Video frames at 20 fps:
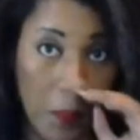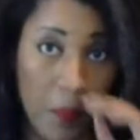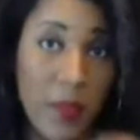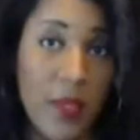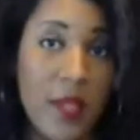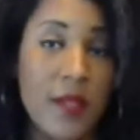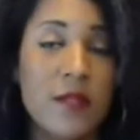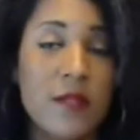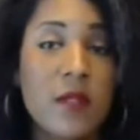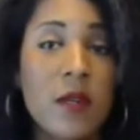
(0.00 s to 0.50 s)

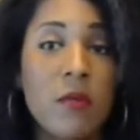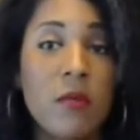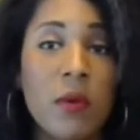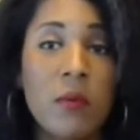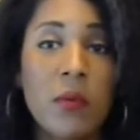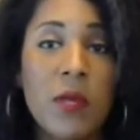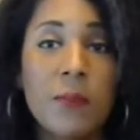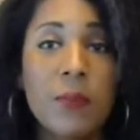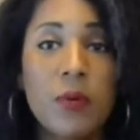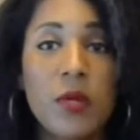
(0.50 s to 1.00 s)
So when
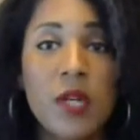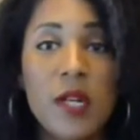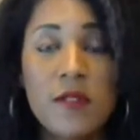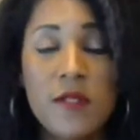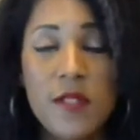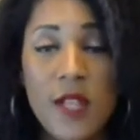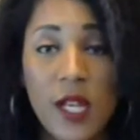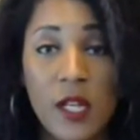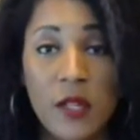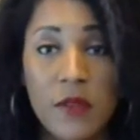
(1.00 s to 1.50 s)
we put
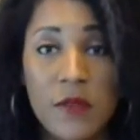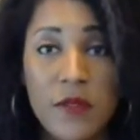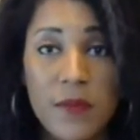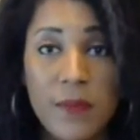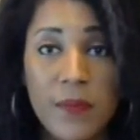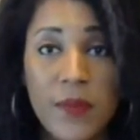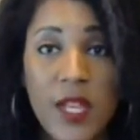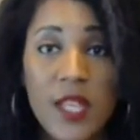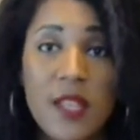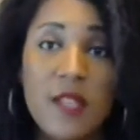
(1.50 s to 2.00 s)
ourselves
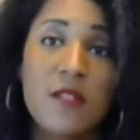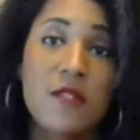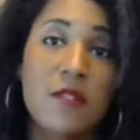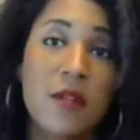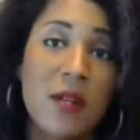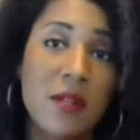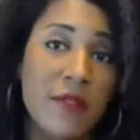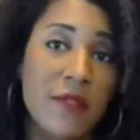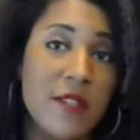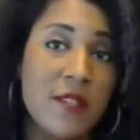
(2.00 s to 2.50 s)
in the
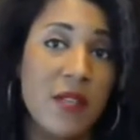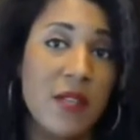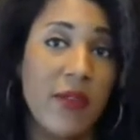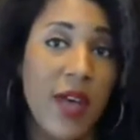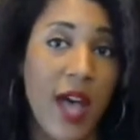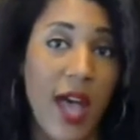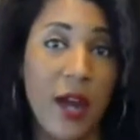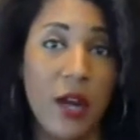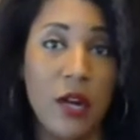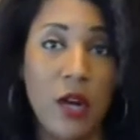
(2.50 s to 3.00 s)
service of a
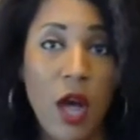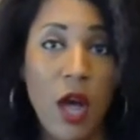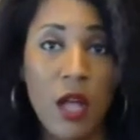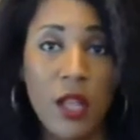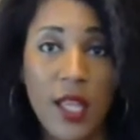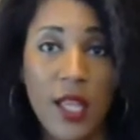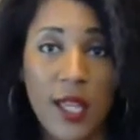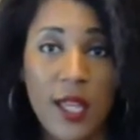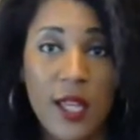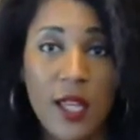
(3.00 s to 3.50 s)
higher
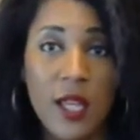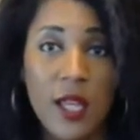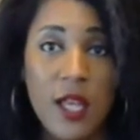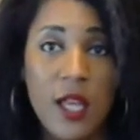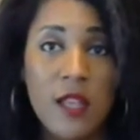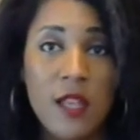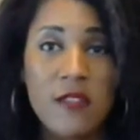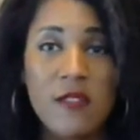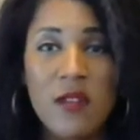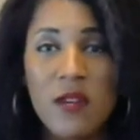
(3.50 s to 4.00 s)
calling,
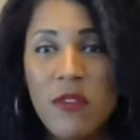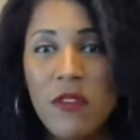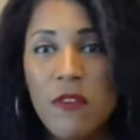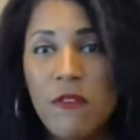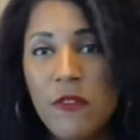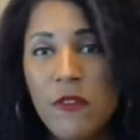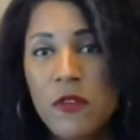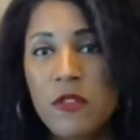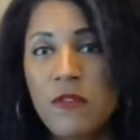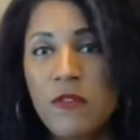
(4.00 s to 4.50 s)
serving
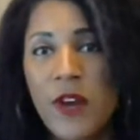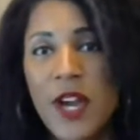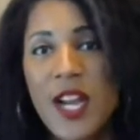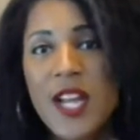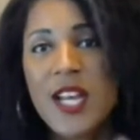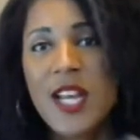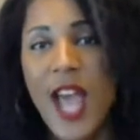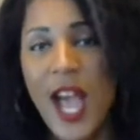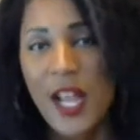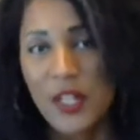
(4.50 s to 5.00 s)
feels very
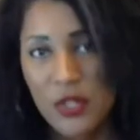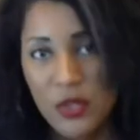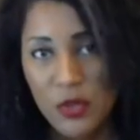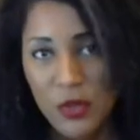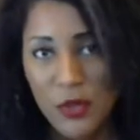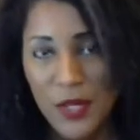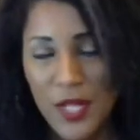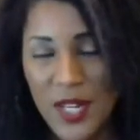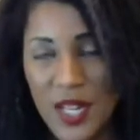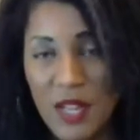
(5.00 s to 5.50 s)

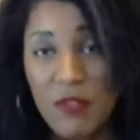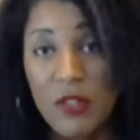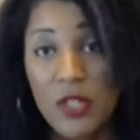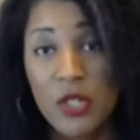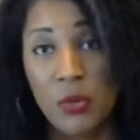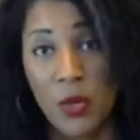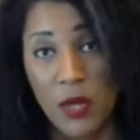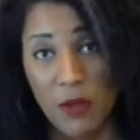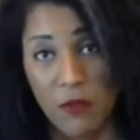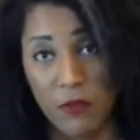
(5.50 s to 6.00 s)
natural and even
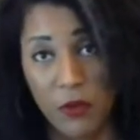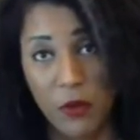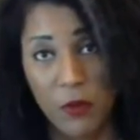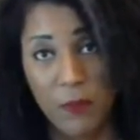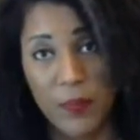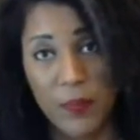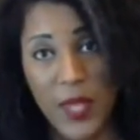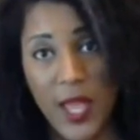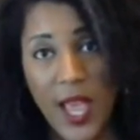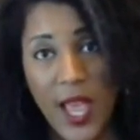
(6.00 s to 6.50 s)
joyful.
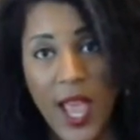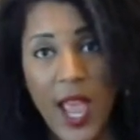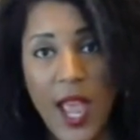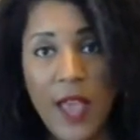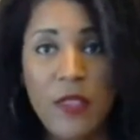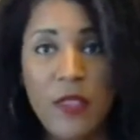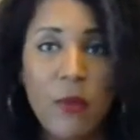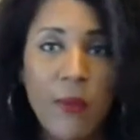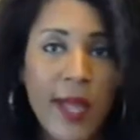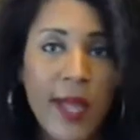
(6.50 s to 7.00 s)

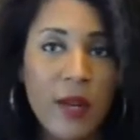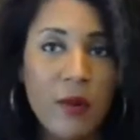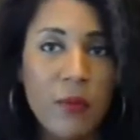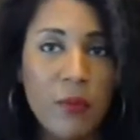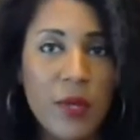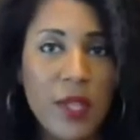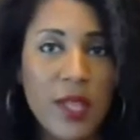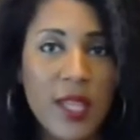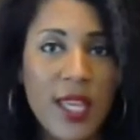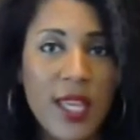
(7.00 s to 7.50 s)
And the way to
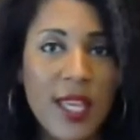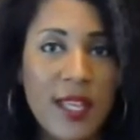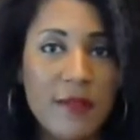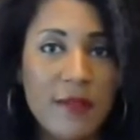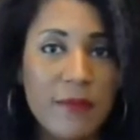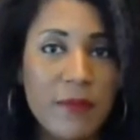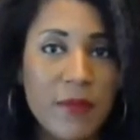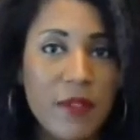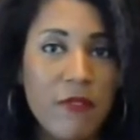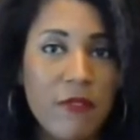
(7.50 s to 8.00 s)
really
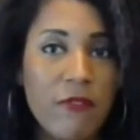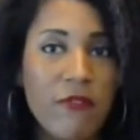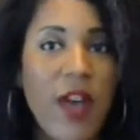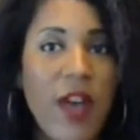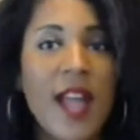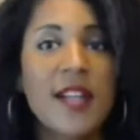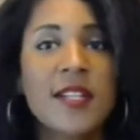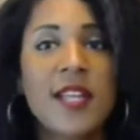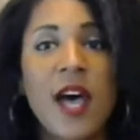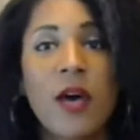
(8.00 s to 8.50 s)

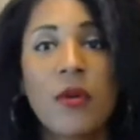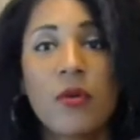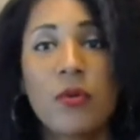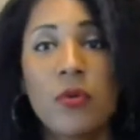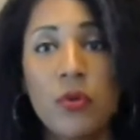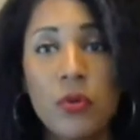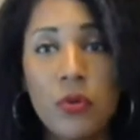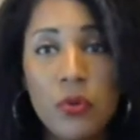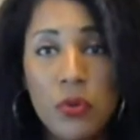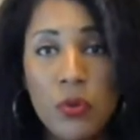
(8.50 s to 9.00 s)
find out
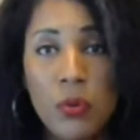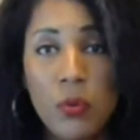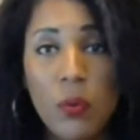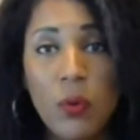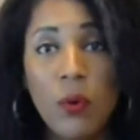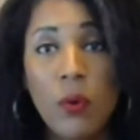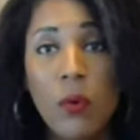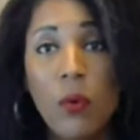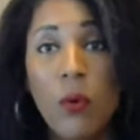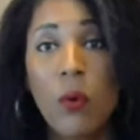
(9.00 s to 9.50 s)
who
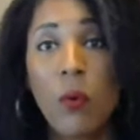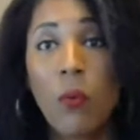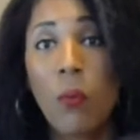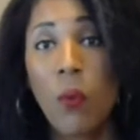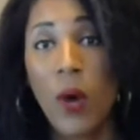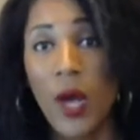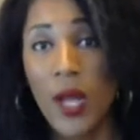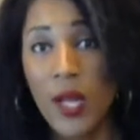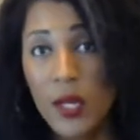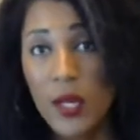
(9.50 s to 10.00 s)
or
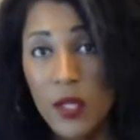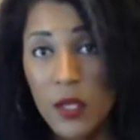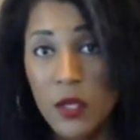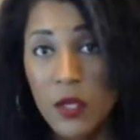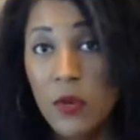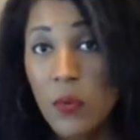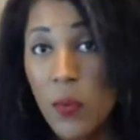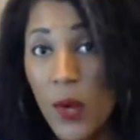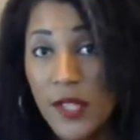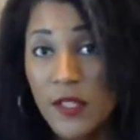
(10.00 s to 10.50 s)
what
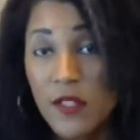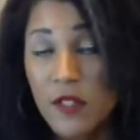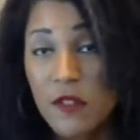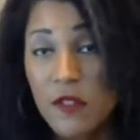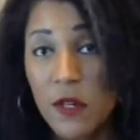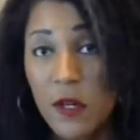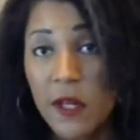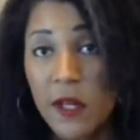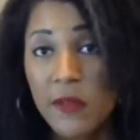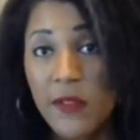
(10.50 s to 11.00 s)
you want to
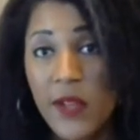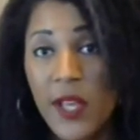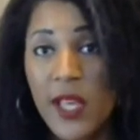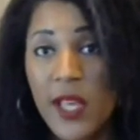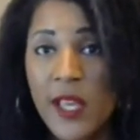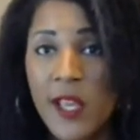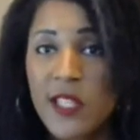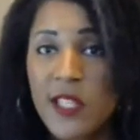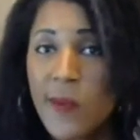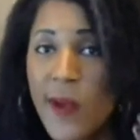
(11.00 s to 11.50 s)
serve
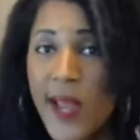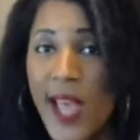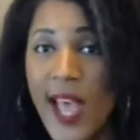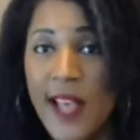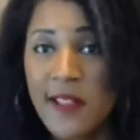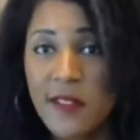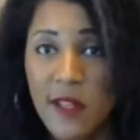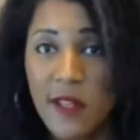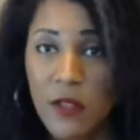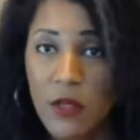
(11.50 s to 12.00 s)
is by
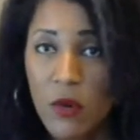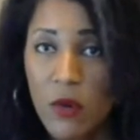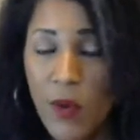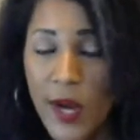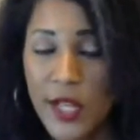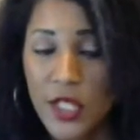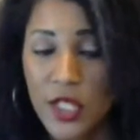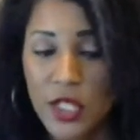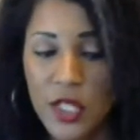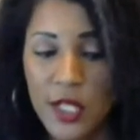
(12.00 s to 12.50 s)
asking the
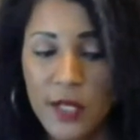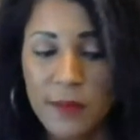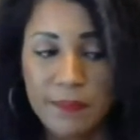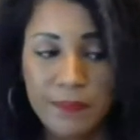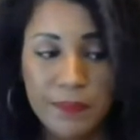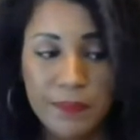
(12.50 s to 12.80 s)
question,